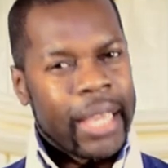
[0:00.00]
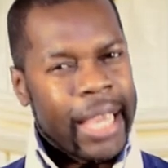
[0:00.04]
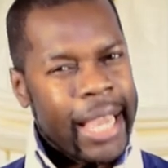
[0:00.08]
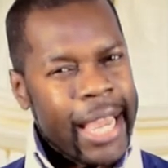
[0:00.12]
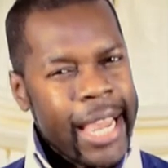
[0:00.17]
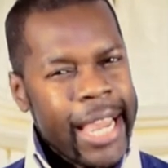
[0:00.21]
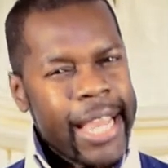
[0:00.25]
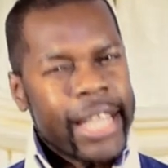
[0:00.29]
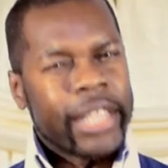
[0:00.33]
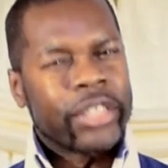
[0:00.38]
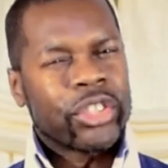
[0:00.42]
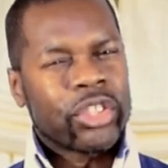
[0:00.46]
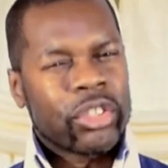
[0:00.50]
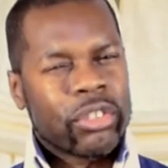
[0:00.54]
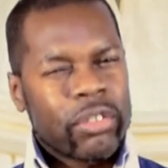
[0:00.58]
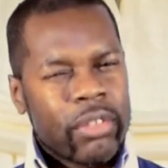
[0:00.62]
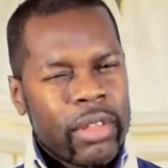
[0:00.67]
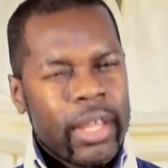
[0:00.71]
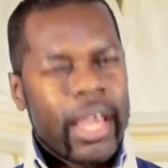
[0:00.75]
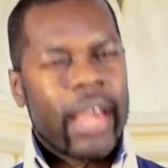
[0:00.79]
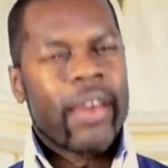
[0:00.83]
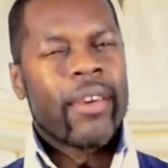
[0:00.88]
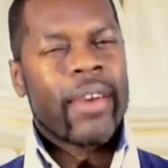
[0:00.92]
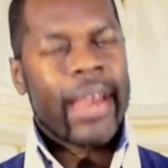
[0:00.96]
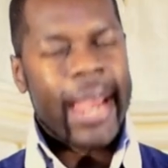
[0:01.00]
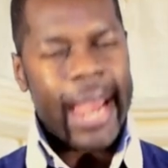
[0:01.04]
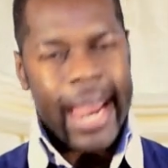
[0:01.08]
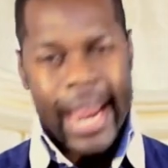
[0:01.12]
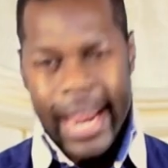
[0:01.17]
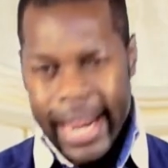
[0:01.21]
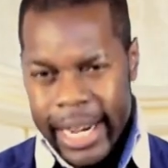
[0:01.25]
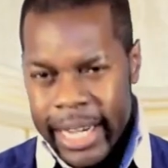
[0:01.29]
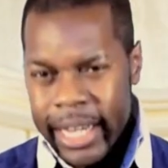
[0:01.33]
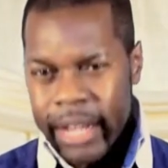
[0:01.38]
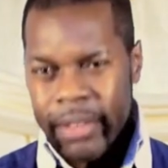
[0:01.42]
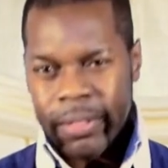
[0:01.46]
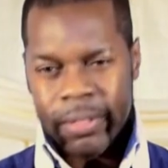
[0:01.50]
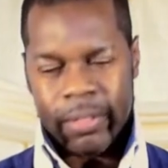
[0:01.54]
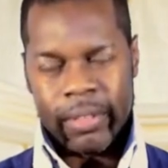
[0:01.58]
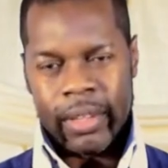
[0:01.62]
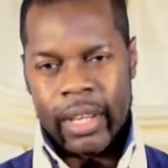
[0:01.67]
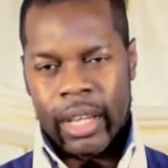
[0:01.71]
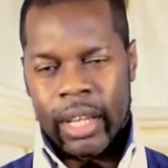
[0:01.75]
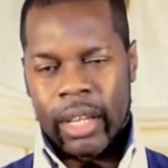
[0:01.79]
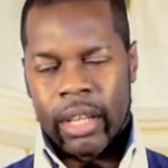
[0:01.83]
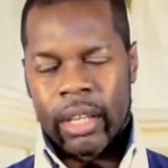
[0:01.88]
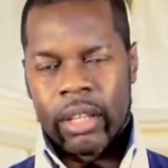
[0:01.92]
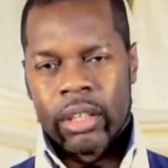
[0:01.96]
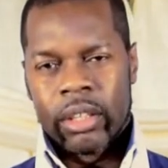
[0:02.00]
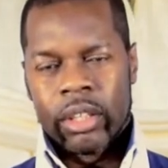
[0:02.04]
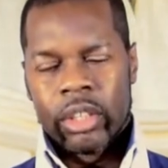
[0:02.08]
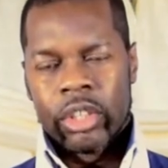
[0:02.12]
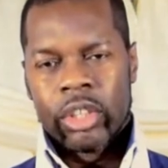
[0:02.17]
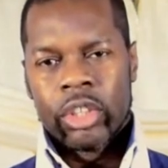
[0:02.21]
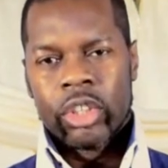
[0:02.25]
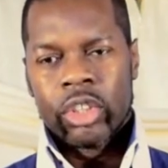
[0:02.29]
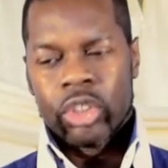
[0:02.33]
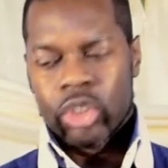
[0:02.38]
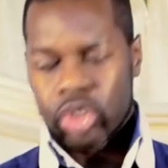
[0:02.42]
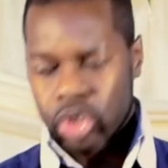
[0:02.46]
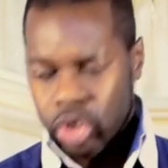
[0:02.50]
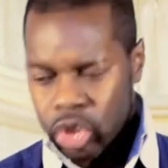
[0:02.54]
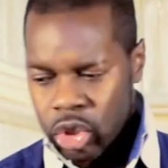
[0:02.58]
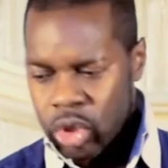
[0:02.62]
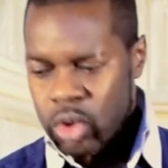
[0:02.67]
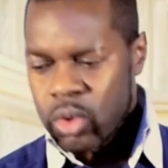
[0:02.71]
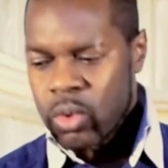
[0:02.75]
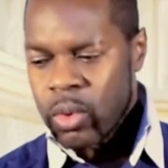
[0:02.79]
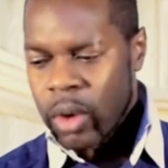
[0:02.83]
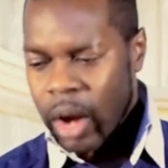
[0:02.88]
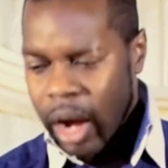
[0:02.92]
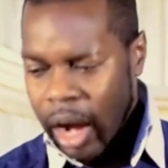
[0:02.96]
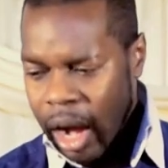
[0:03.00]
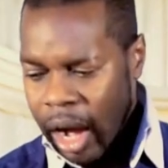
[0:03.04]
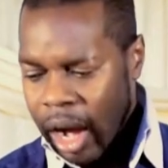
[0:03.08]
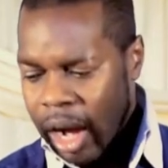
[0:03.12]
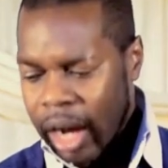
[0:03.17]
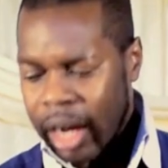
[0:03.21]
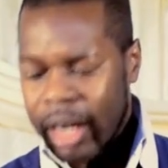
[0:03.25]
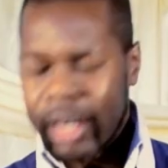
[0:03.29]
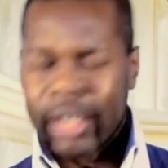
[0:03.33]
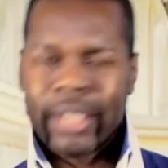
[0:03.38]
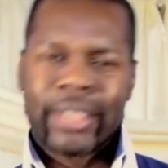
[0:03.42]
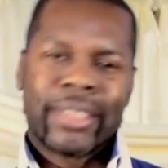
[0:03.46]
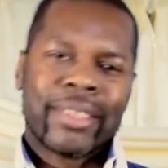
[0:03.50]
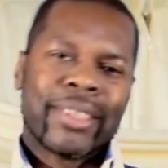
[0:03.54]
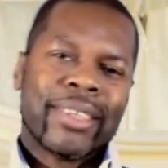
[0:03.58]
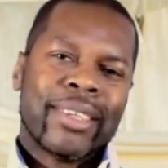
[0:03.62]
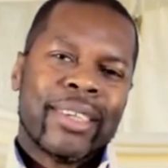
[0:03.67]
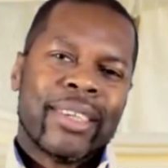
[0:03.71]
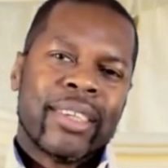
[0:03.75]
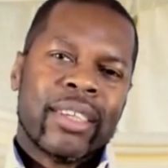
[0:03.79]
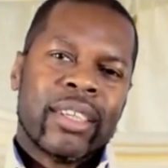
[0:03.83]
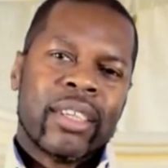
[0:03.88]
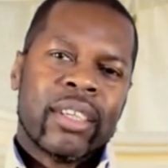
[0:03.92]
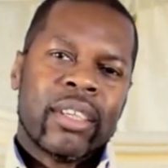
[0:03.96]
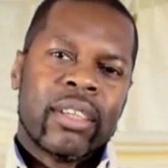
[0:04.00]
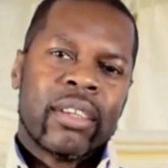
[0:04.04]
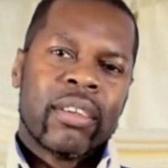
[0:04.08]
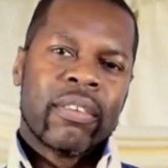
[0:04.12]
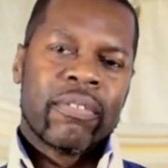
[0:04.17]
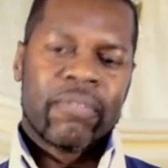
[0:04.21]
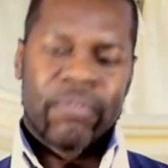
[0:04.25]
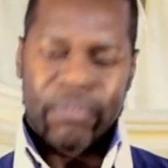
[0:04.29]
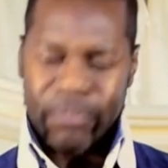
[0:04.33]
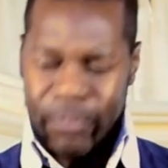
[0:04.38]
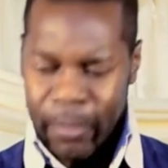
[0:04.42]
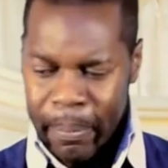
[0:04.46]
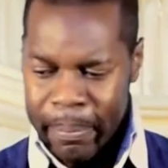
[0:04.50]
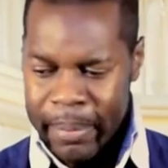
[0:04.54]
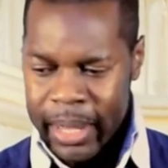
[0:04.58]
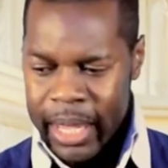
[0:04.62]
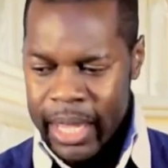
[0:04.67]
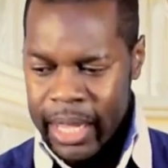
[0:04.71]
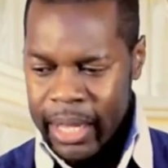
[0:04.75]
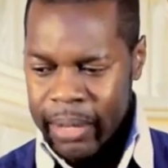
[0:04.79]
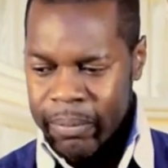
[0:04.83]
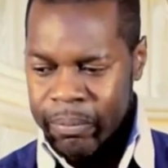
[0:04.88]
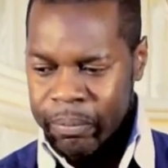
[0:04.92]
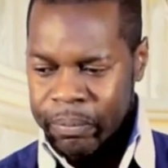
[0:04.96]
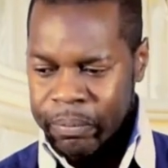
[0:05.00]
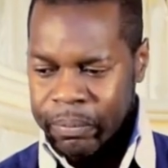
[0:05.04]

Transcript: Is there anything too hard for me?